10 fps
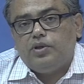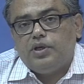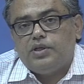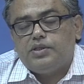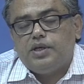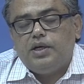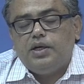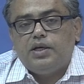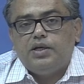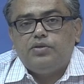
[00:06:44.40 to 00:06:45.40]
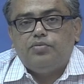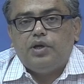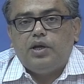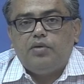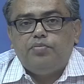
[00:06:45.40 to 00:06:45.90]
thing is that in case of the
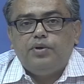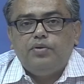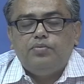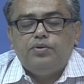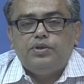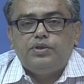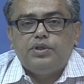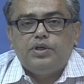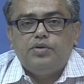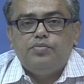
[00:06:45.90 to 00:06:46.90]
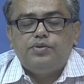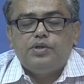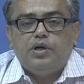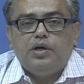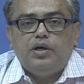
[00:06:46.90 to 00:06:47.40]
LLP, which gives
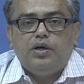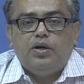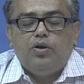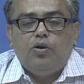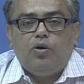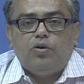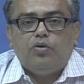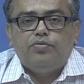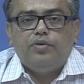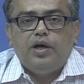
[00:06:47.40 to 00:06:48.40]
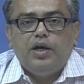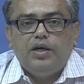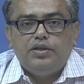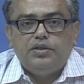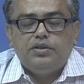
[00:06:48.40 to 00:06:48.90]
a lot of
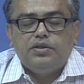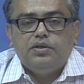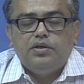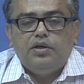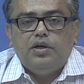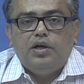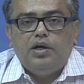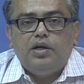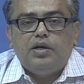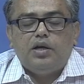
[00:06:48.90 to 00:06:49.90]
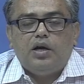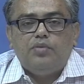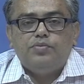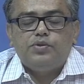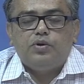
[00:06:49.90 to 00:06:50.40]
age in
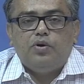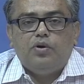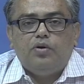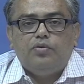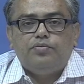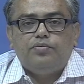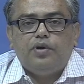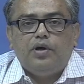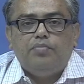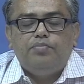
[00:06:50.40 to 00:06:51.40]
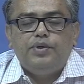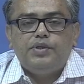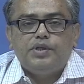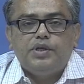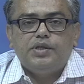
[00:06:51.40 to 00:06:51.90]
terms of a
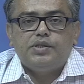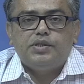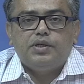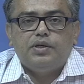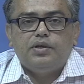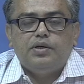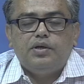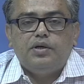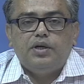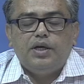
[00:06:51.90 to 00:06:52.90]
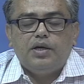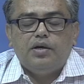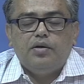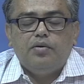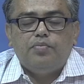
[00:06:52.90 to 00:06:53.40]
business
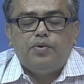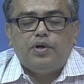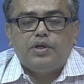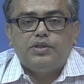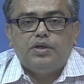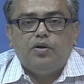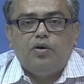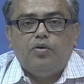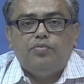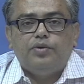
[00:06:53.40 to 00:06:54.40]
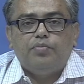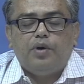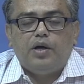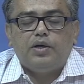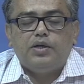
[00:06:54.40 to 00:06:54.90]
protection of the
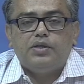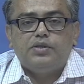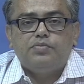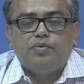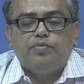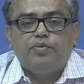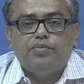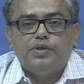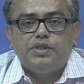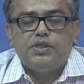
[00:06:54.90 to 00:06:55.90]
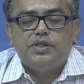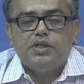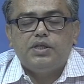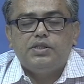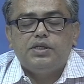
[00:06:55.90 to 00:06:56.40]
partners from the business
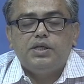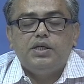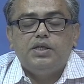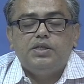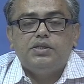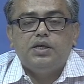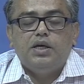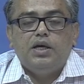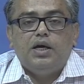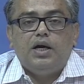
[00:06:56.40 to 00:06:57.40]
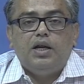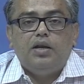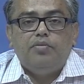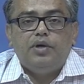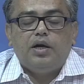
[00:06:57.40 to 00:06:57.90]
risks, is a
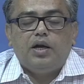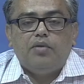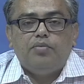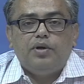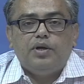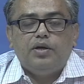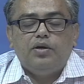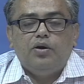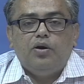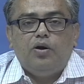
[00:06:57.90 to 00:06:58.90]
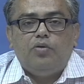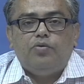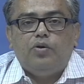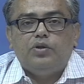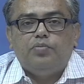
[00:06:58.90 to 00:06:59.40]
limited liability of
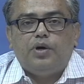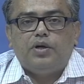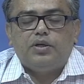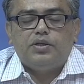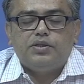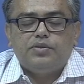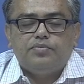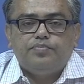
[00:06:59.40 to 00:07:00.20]
all the partners.